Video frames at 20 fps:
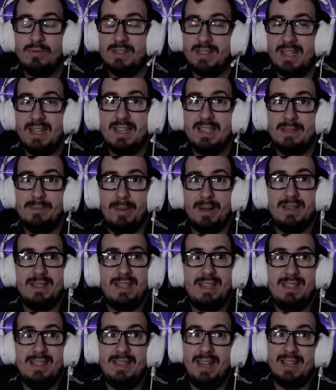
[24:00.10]
things, but
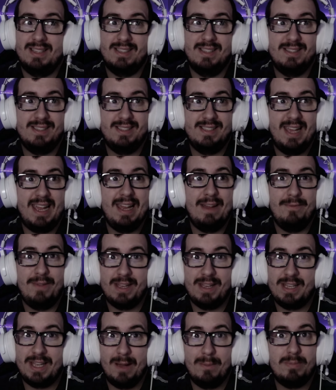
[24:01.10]
he doesn't say we
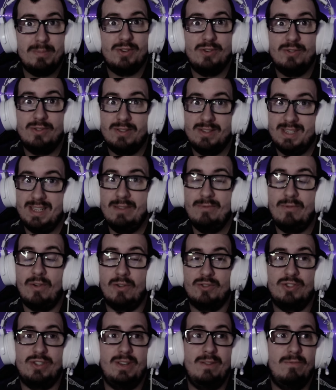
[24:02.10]
captured Zero.
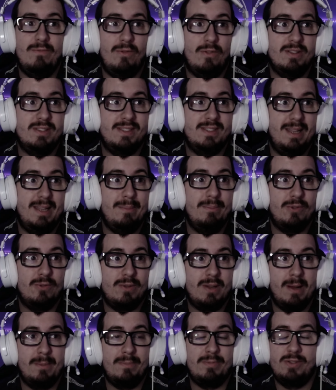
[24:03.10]
She wants them to
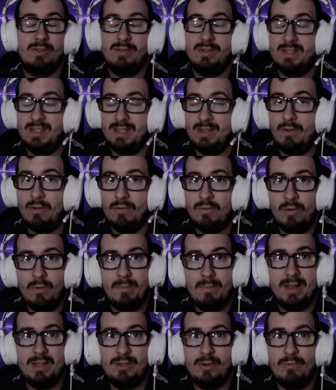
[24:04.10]
capture Zero no
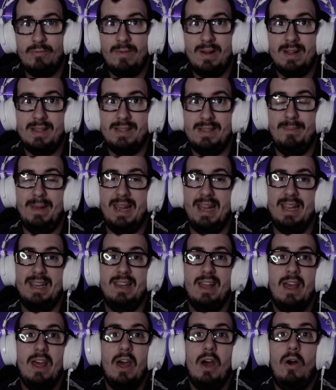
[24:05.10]
matter what, man.
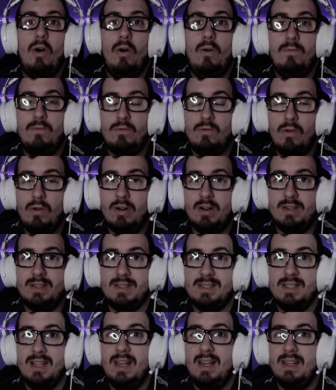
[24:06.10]
Of
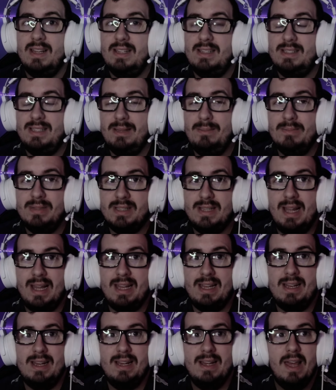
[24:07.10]
course, it seems
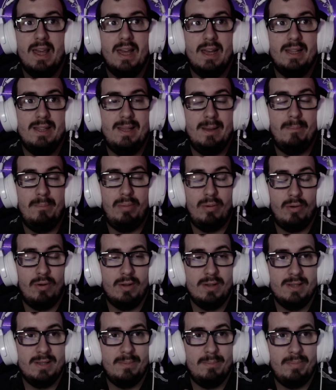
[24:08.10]
like the
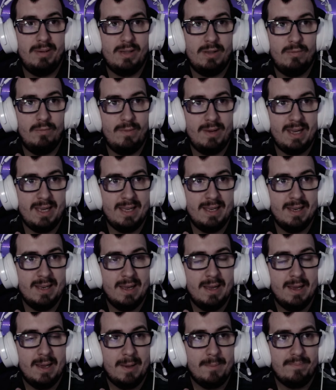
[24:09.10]
bond between
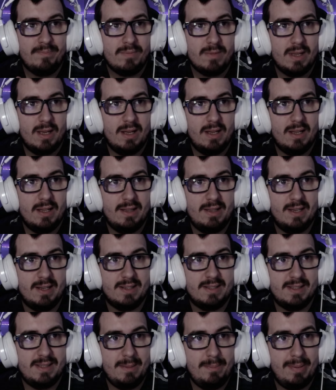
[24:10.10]
the
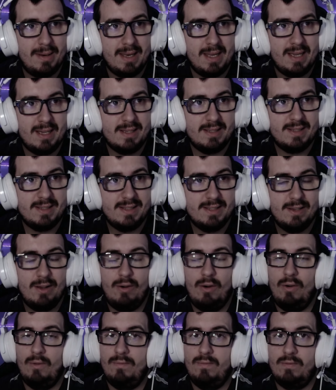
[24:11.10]
siblings
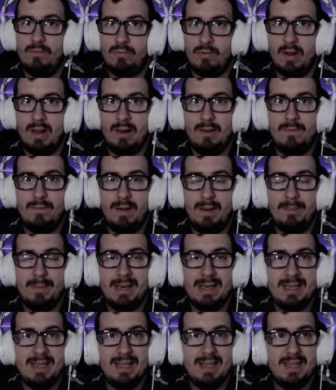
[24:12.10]
of royal
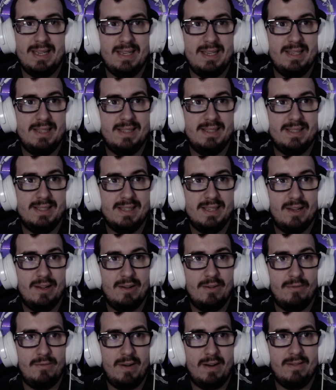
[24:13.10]
family is
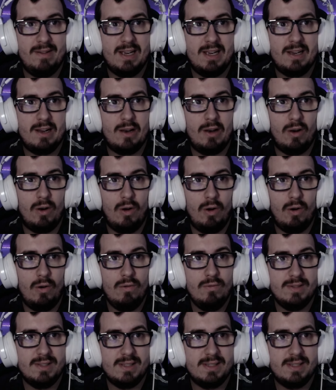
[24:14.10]
very
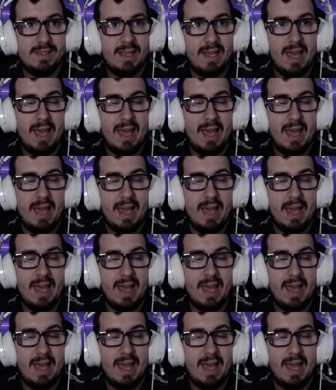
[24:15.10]
close,